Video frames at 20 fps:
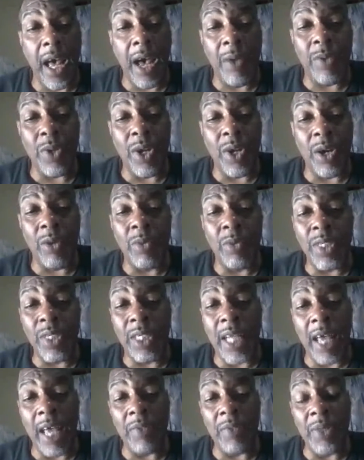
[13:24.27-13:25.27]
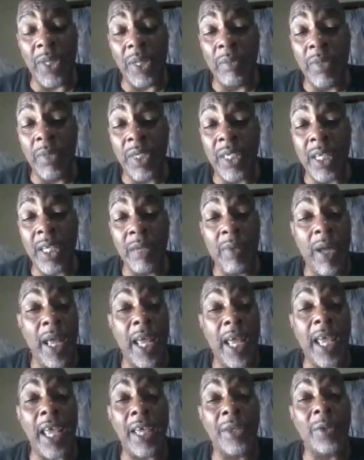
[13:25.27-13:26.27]
I would always laugh at them and
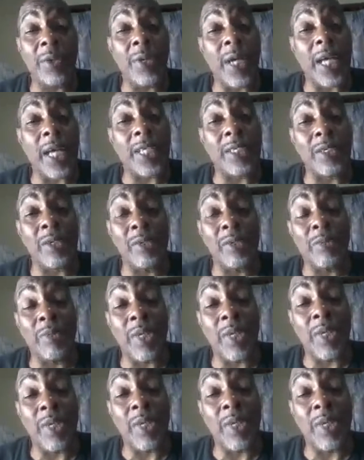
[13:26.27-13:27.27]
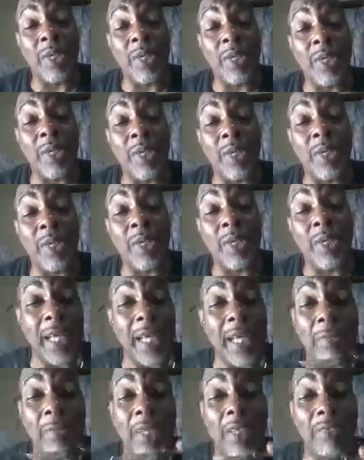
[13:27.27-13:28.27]
tell them, "Hey, you guys are going to be here with that
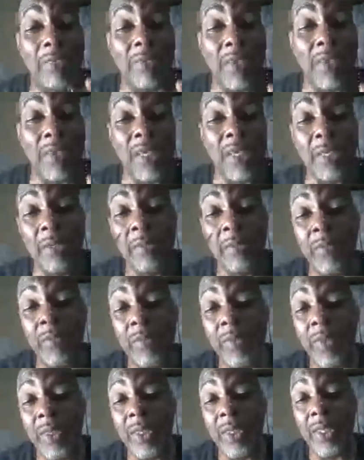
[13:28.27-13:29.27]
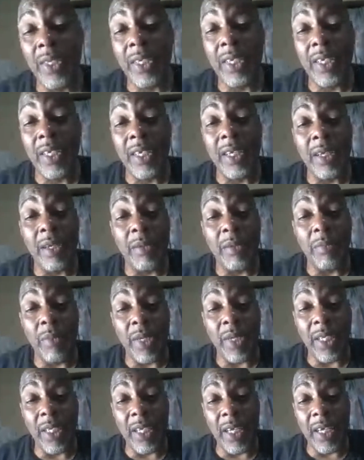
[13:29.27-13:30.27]
madness. I'm leaving."
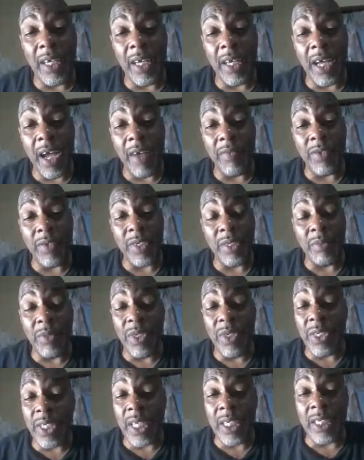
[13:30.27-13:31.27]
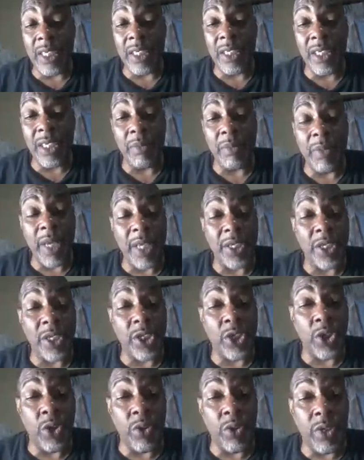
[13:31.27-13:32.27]
But after some years, they just took me
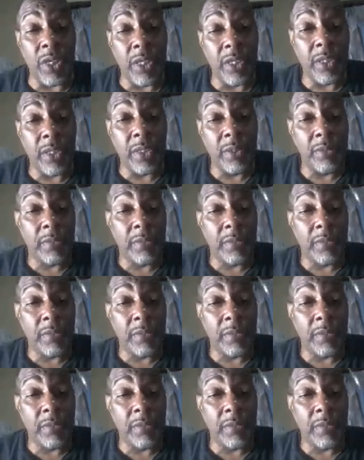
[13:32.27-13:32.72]
as a joke